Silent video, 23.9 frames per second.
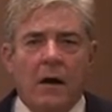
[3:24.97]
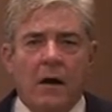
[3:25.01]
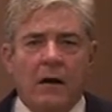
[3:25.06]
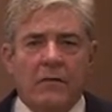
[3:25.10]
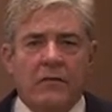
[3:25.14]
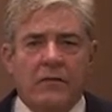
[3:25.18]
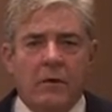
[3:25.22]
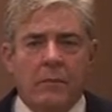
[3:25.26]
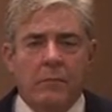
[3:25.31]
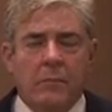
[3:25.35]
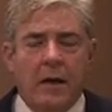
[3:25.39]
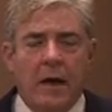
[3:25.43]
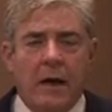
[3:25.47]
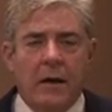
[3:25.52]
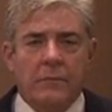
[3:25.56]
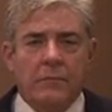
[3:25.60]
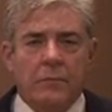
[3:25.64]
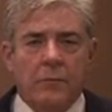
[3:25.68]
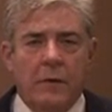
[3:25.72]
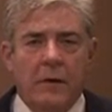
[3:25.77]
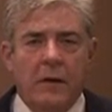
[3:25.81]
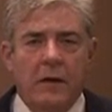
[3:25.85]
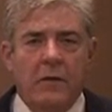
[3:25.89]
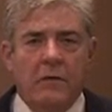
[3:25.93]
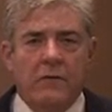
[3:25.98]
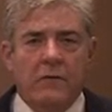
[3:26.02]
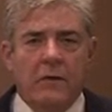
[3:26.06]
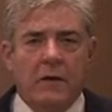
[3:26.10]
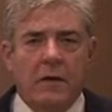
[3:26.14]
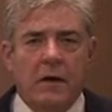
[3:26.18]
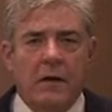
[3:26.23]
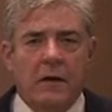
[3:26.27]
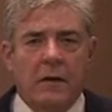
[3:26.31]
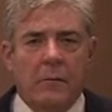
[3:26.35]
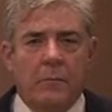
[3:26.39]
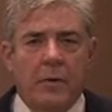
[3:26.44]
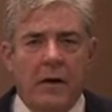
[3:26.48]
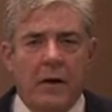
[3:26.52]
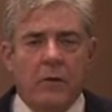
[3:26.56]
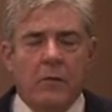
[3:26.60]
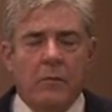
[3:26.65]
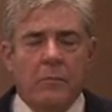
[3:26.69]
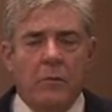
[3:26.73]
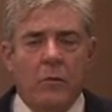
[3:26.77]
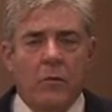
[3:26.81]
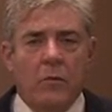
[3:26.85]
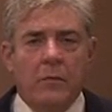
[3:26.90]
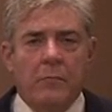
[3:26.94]
Sometimes we use it in a
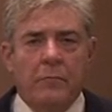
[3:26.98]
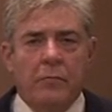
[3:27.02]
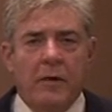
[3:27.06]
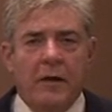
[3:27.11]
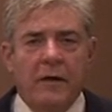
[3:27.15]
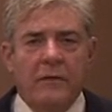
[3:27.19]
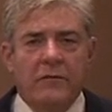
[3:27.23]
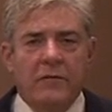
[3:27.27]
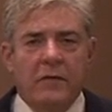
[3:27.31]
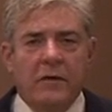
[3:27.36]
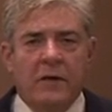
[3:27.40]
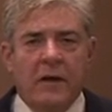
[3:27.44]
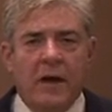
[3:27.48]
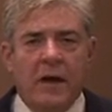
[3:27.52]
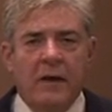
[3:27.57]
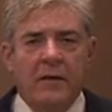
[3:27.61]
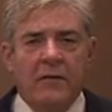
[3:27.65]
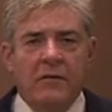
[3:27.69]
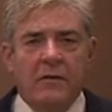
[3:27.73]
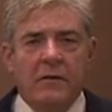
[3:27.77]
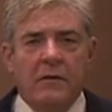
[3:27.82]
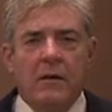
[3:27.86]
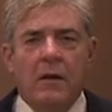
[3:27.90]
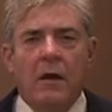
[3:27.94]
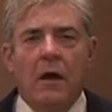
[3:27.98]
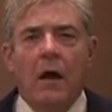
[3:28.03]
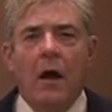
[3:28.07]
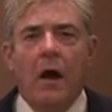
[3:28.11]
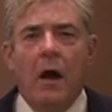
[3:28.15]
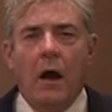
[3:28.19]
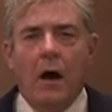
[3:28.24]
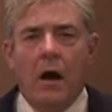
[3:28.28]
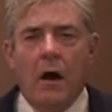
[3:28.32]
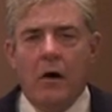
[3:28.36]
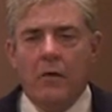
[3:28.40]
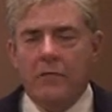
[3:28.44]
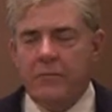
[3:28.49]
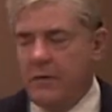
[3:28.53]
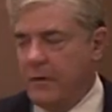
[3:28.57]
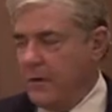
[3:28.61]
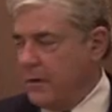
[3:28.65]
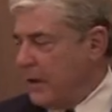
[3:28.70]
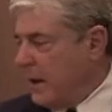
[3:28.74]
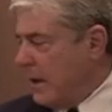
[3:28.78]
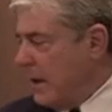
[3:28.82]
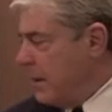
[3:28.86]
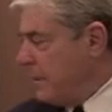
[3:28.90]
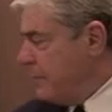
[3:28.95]
PowerPoint presentation.
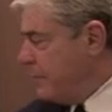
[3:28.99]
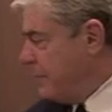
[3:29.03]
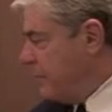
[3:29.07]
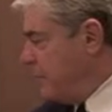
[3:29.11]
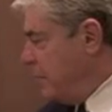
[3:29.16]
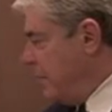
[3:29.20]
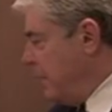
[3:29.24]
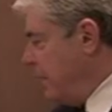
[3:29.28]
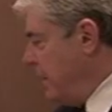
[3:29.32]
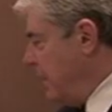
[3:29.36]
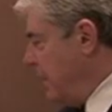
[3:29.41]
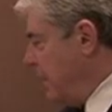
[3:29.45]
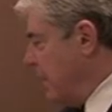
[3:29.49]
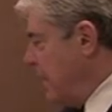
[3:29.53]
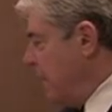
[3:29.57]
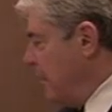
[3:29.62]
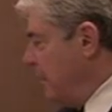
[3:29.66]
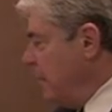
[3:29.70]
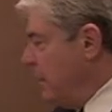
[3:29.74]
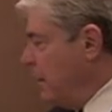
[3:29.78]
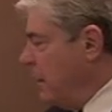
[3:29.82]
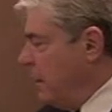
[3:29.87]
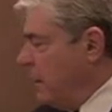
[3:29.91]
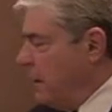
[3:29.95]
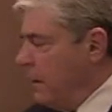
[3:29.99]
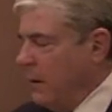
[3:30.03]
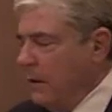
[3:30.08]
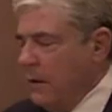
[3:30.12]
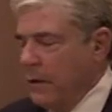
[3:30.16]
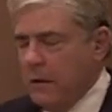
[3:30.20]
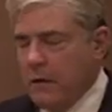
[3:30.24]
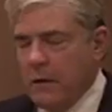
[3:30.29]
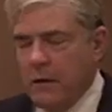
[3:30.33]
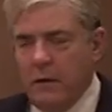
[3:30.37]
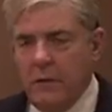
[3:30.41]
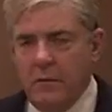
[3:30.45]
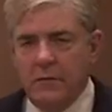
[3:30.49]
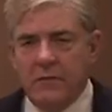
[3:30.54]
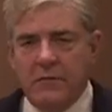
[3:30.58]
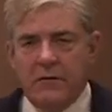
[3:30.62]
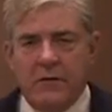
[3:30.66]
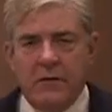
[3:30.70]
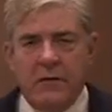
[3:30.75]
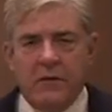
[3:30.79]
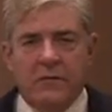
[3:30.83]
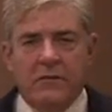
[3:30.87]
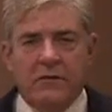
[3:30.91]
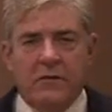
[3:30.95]
Oftentimes we
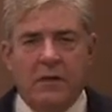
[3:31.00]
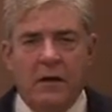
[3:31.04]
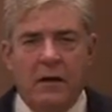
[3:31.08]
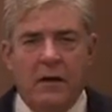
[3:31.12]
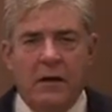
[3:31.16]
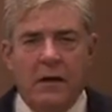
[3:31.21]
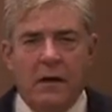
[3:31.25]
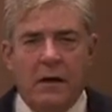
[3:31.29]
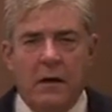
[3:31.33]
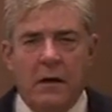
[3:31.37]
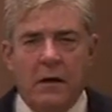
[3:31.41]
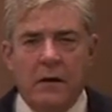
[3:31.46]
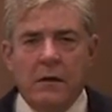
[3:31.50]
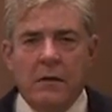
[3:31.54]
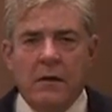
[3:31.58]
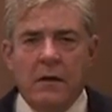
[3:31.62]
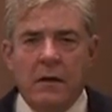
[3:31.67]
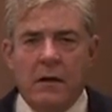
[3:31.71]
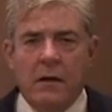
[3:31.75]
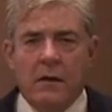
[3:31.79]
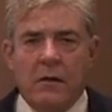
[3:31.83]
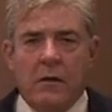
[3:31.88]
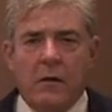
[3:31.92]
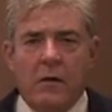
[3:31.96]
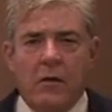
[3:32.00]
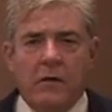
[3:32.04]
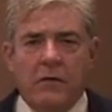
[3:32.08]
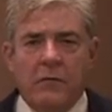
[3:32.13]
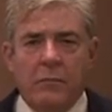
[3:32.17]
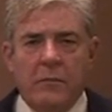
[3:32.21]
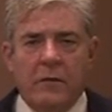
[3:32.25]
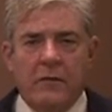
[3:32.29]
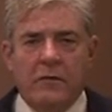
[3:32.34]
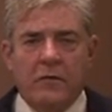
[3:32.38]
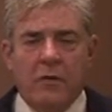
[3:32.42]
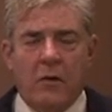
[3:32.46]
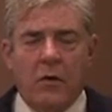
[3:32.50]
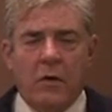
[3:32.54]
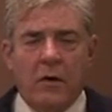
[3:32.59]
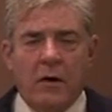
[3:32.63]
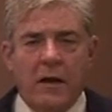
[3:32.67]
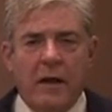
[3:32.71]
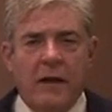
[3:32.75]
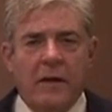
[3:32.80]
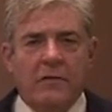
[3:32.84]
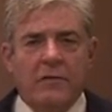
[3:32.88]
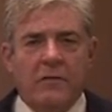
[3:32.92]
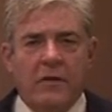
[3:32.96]
use just the enlargement
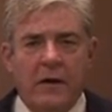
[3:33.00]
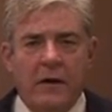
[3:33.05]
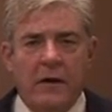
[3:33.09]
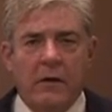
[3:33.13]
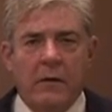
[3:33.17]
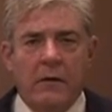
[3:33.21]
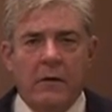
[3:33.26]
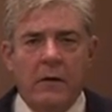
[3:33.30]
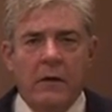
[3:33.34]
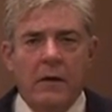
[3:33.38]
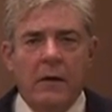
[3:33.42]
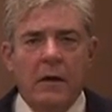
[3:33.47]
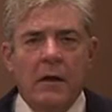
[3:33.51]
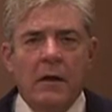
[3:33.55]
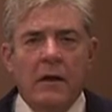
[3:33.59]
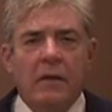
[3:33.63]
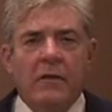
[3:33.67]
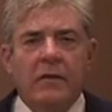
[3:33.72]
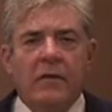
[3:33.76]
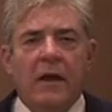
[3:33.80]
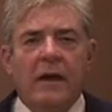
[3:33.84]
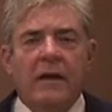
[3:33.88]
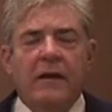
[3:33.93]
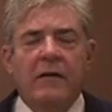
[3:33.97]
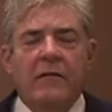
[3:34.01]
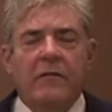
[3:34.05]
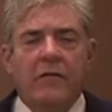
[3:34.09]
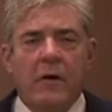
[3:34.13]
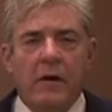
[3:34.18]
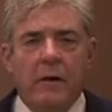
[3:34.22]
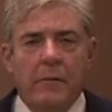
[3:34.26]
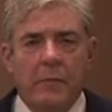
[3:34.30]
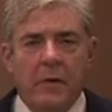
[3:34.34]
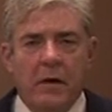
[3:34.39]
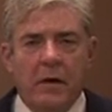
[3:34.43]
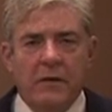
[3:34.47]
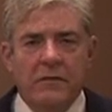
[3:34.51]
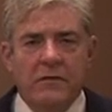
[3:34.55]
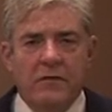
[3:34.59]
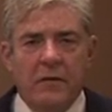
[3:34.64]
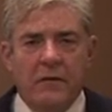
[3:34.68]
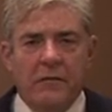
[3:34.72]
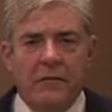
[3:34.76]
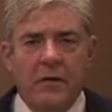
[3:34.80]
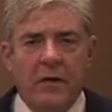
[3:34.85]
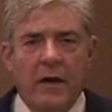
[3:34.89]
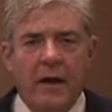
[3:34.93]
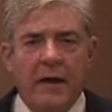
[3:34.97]
chart as here. Thank you very much.
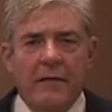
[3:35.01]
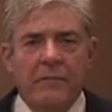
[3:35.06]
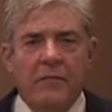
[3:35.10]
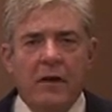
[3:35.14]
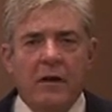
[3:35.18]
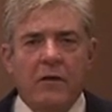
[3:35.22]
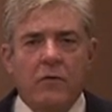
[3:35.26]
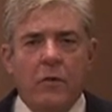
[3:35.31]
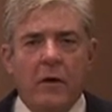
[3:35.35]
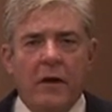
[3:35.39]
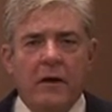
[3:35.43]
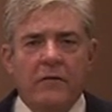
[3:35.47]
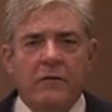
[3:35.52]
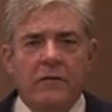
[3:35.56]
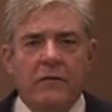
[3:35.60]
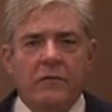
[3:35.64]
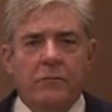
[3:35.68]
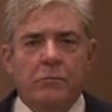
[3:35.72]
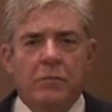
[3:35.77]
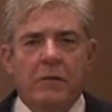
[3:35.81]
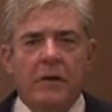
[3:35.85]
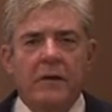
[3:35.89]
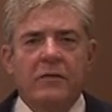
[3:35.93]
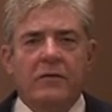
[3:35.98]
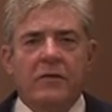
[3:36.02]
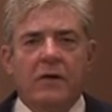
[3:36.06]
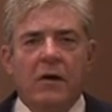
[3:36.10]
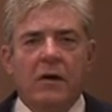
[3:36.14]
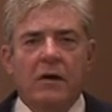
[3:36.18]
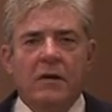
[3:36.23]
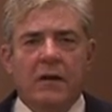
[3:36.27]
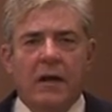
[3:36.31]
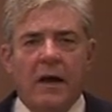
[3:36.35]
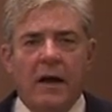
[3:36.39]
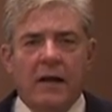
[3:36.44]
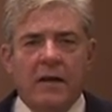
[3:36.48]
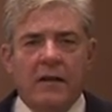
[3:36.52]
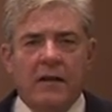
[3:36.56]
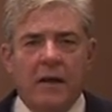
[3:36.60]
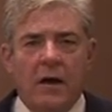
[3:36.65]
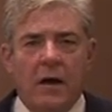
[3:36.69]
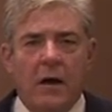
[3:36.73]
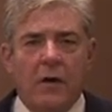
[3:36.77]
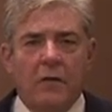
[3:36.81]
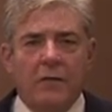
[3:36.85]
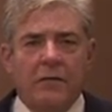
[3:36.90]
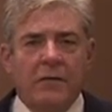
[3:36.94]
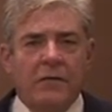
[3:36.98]
If you have any questions, please contact the
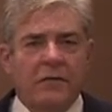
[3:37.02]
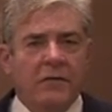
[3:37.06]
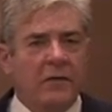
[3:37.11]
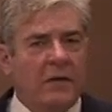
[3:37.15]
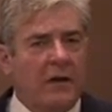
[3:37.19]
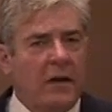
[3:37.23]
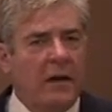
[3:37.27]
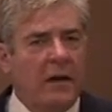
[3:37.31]
office at